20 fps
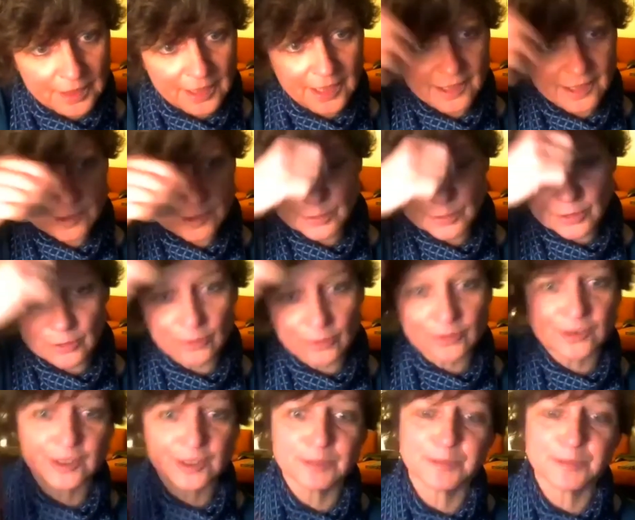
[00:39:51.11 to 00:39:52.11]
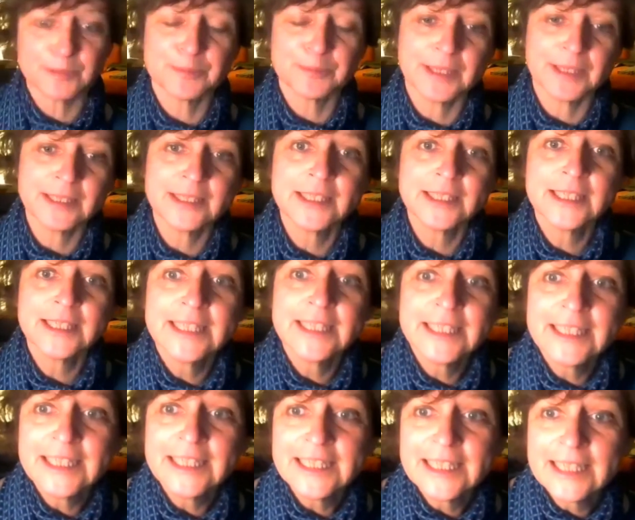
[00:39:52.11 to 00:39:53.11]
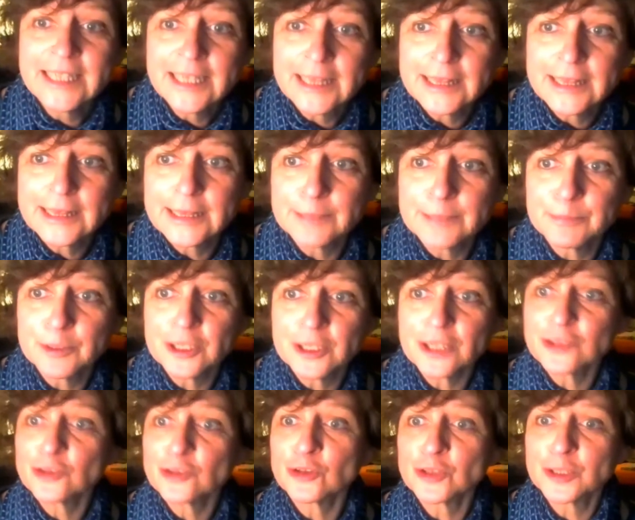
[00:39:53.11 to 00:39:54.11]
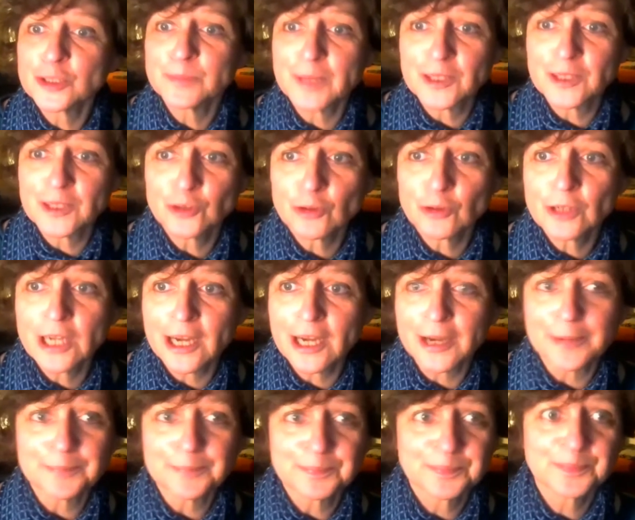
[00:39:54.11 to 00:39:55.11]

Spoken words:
as we all seem to be, the Buddha talked about dukkha